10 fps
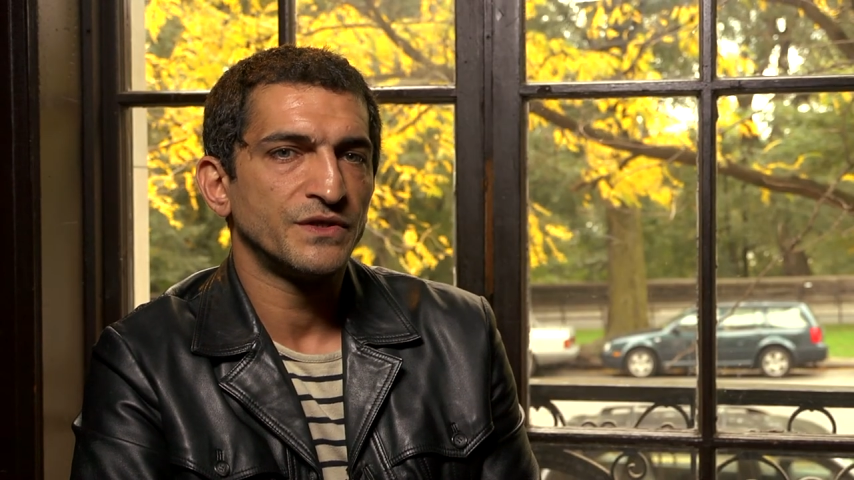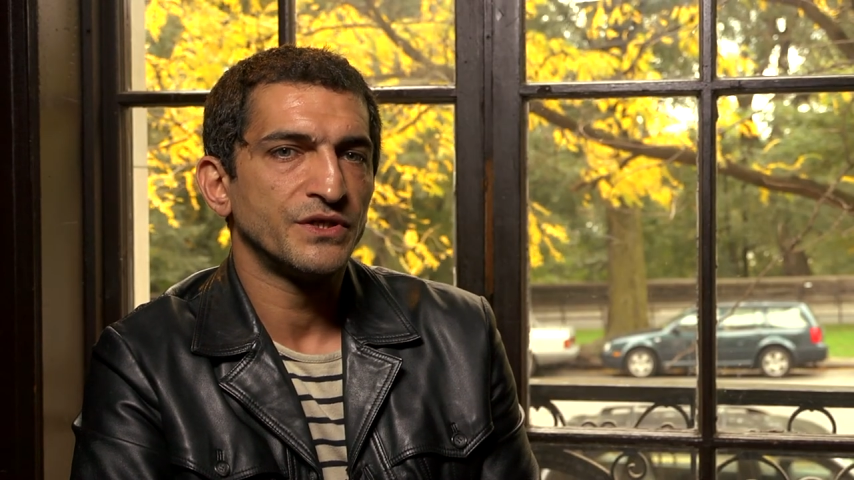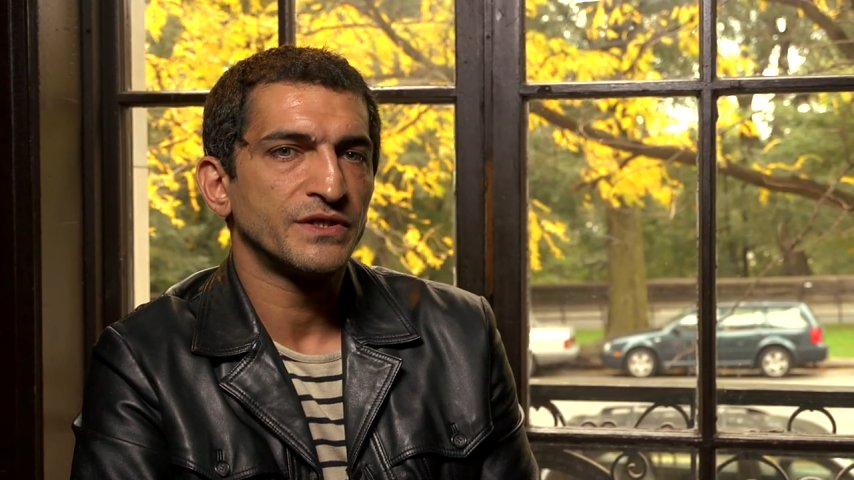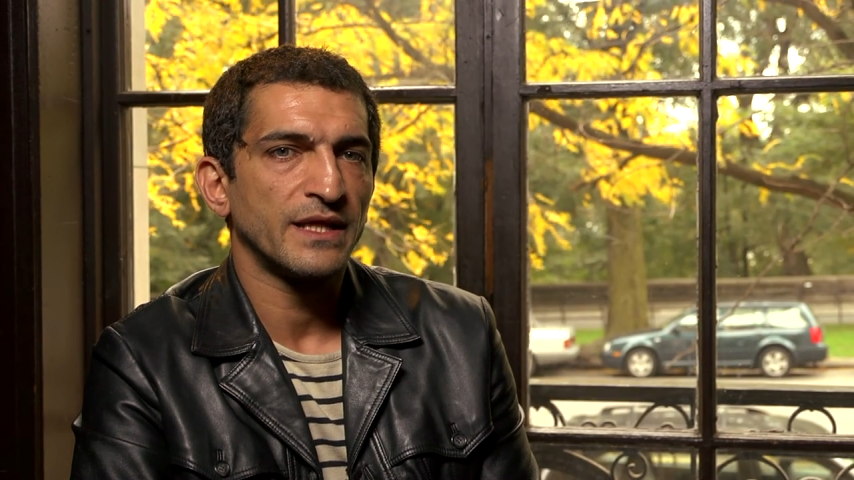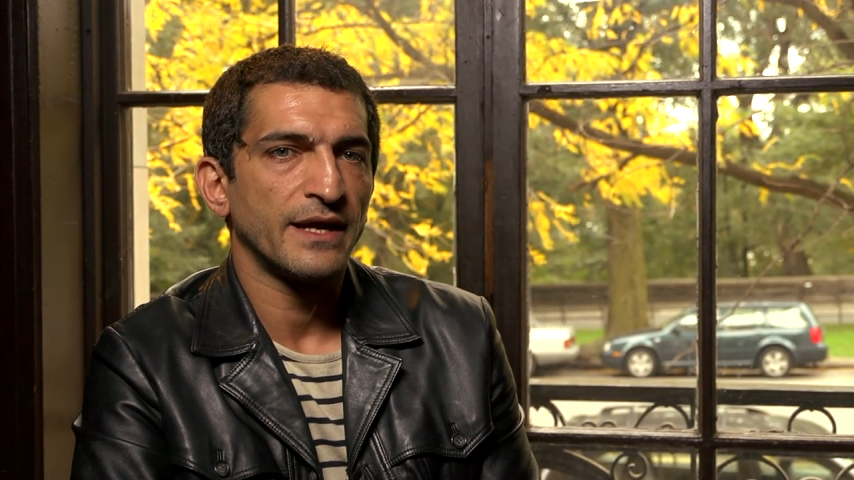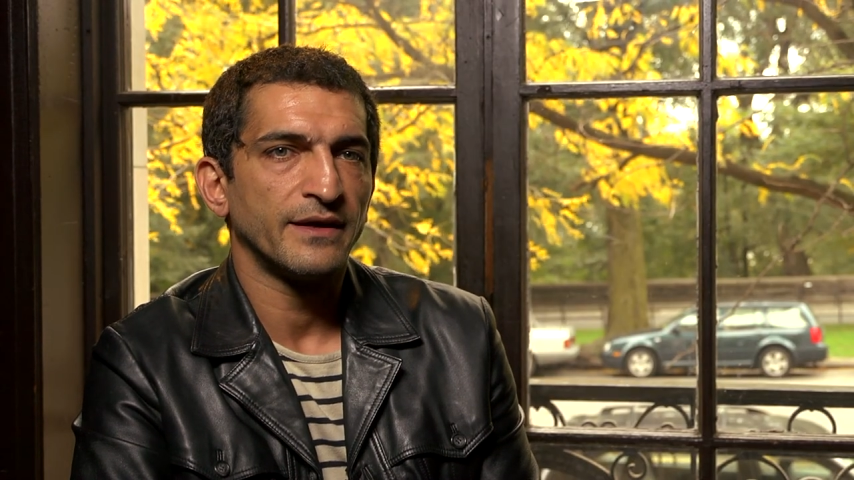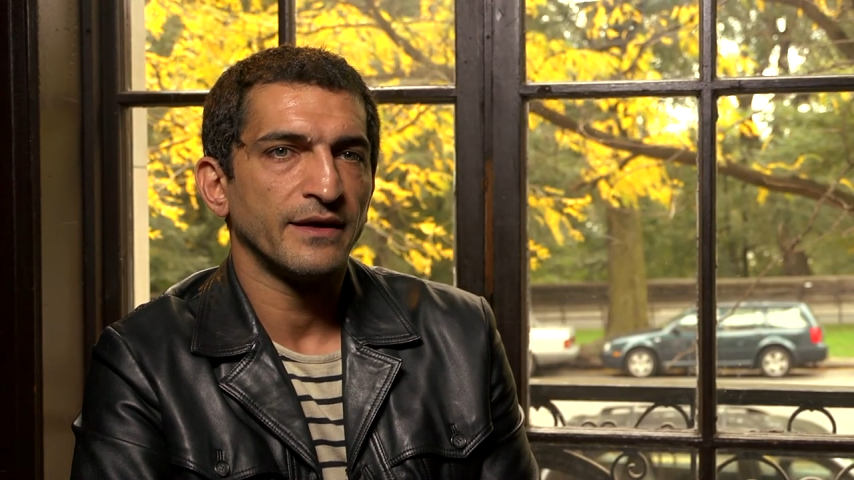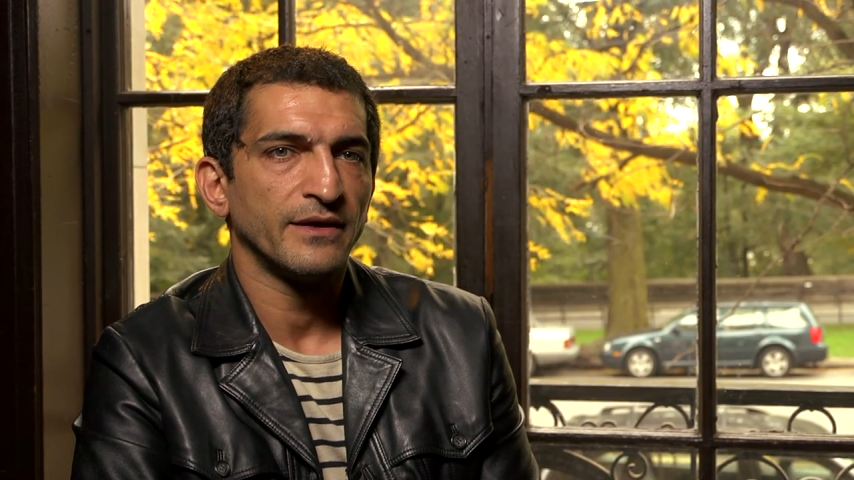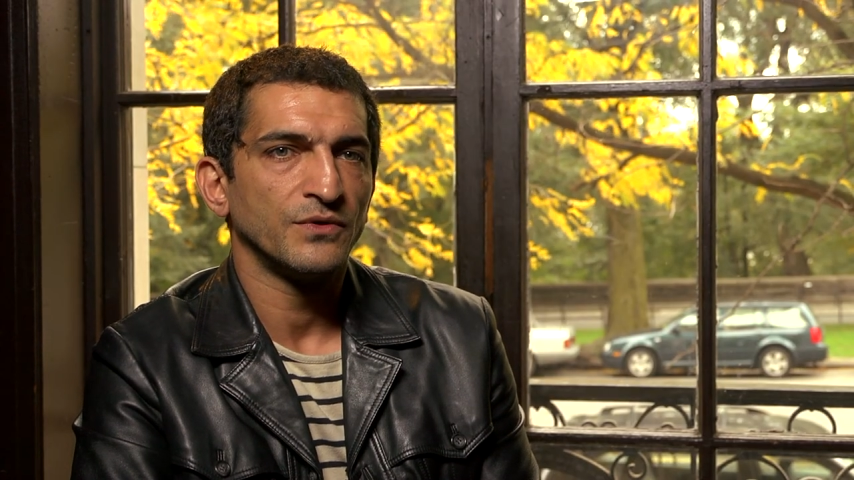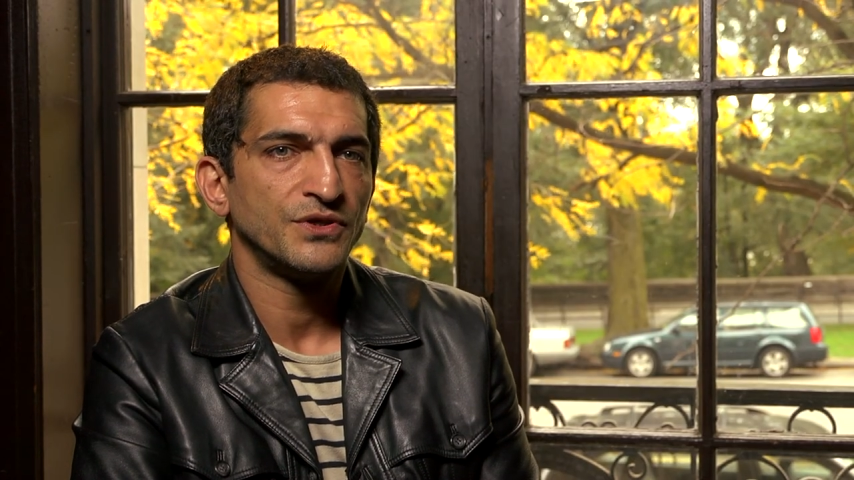just like,
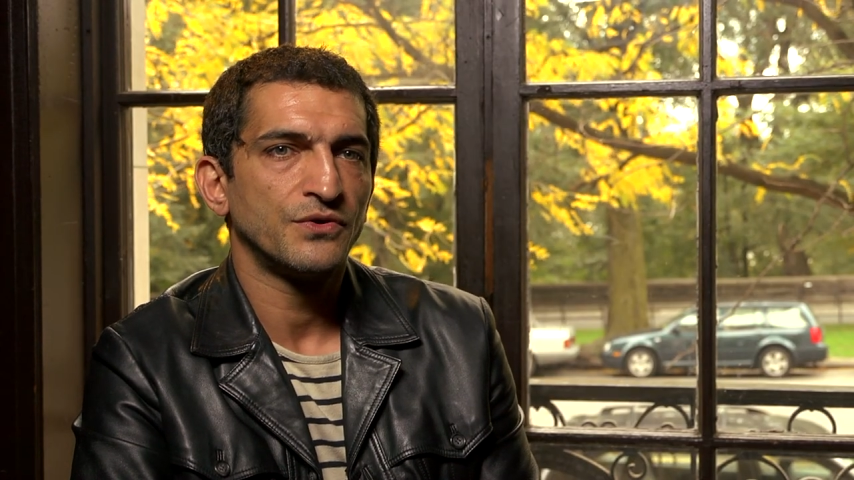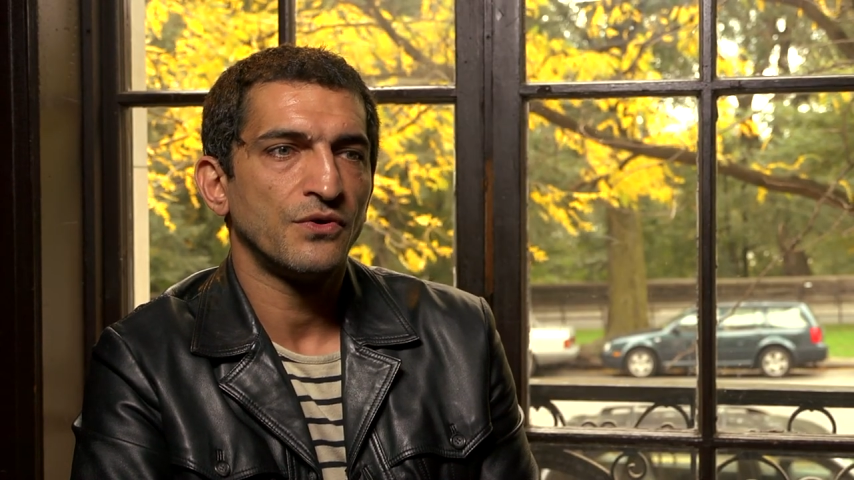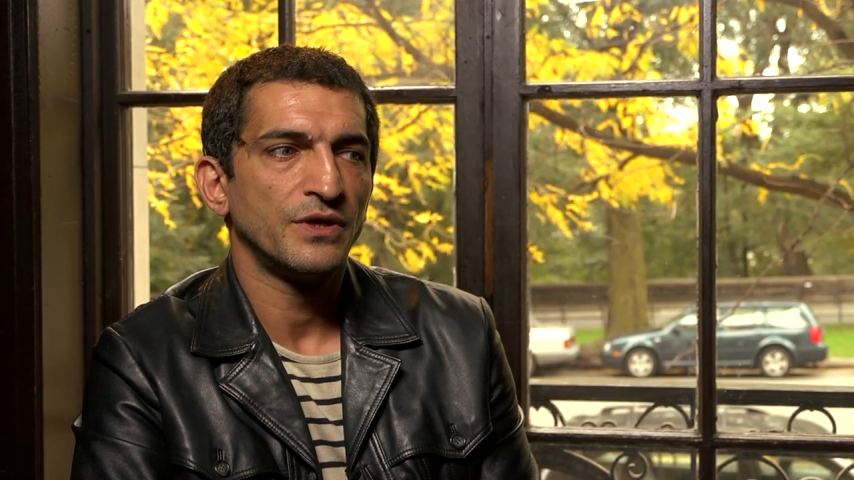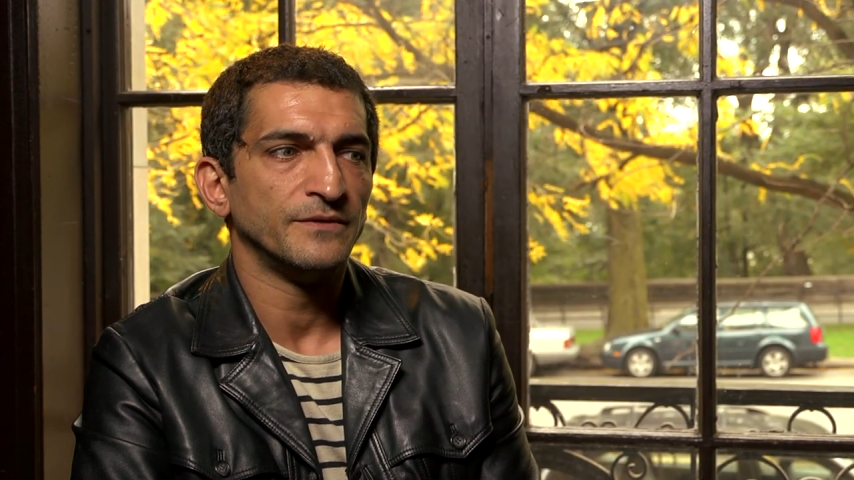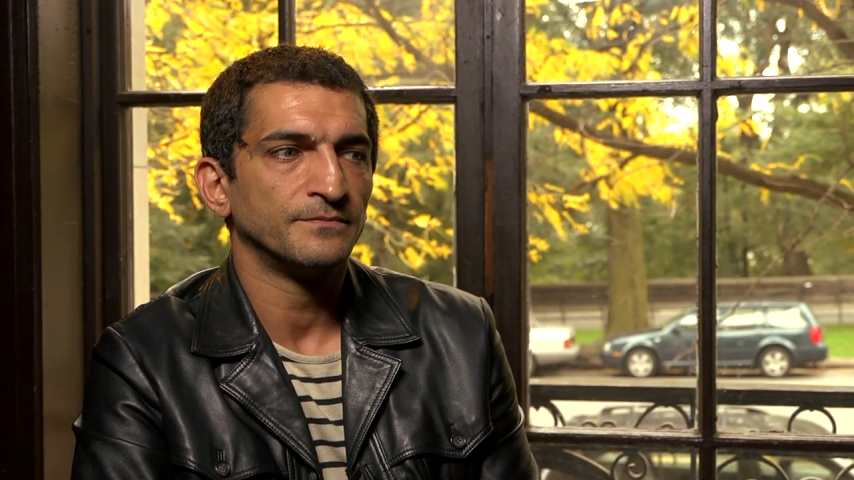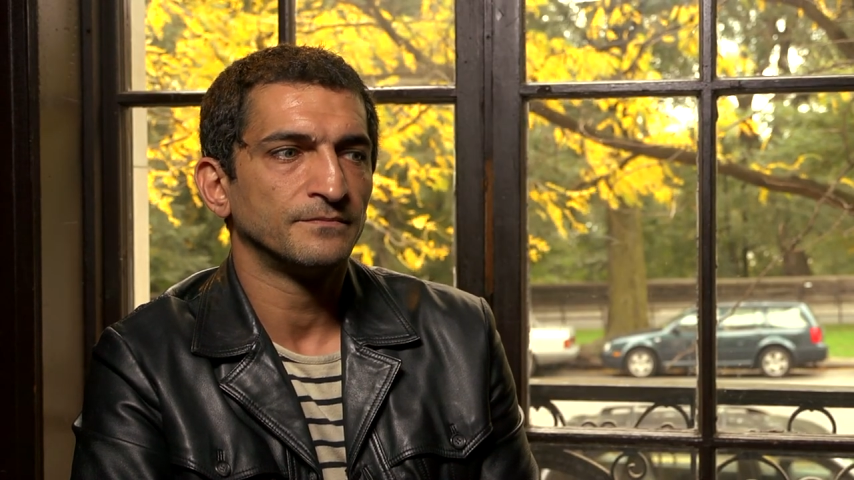a, uh, what do you call it?